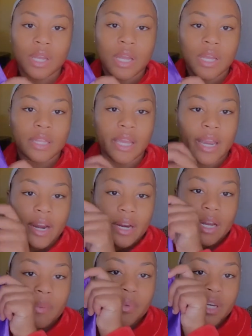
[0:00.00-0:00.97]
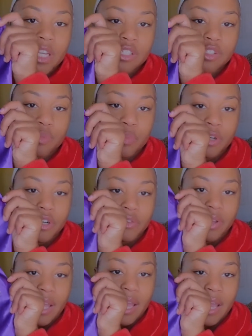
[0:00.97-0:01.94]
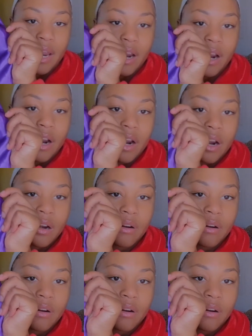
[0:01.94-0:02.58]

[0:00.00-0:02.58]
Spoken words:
hair company Supernova hair.